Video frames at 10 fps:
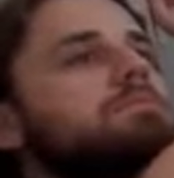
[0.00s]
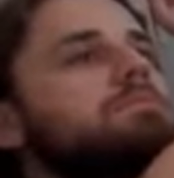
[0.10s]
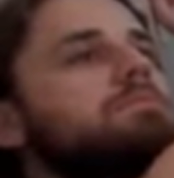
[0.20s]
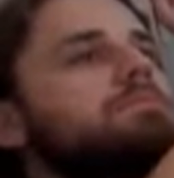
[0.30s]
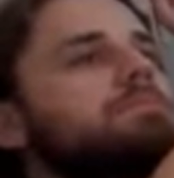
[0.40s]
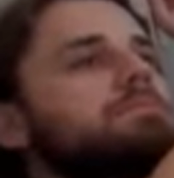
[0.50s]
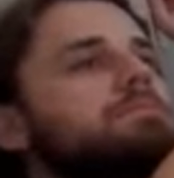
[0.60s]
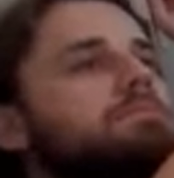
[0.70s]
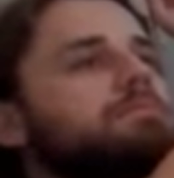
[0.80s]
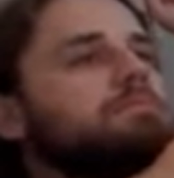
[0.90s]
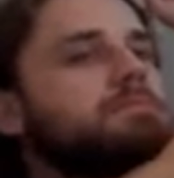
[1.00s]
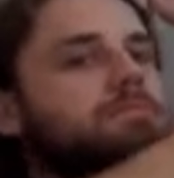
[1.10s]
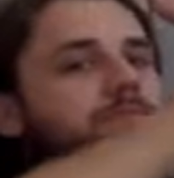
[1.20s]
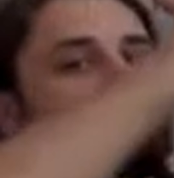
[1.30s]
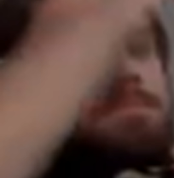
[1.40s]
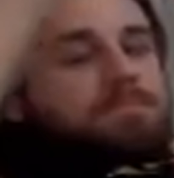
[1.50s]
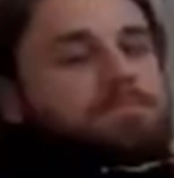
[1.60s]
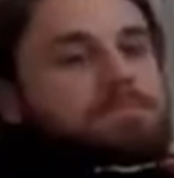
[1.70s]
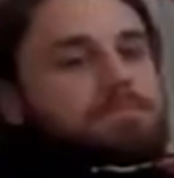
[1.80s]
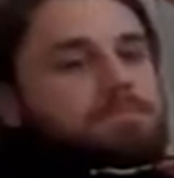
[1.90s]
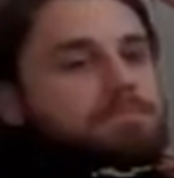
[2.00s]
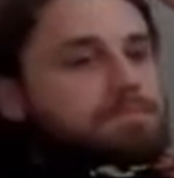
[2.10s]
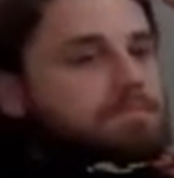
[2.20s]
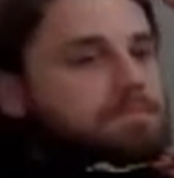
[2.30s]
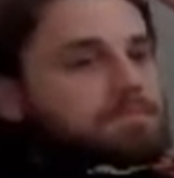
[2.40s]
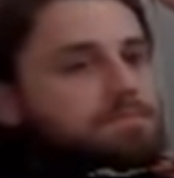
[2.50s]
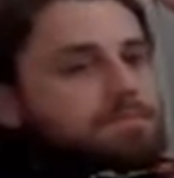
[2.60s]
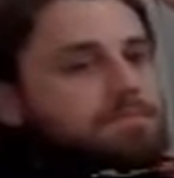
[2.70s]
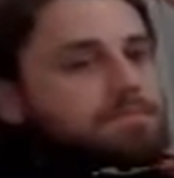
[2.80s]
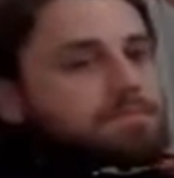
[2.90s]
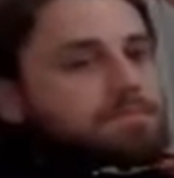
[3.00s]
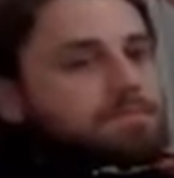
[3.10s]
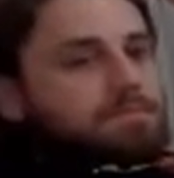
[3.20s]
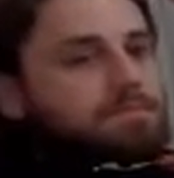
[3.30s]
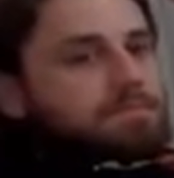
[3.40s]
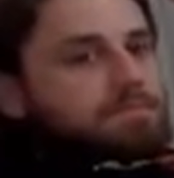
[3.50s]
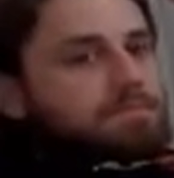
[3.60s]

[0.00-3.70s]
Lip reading: No words are spoken by the person on screen.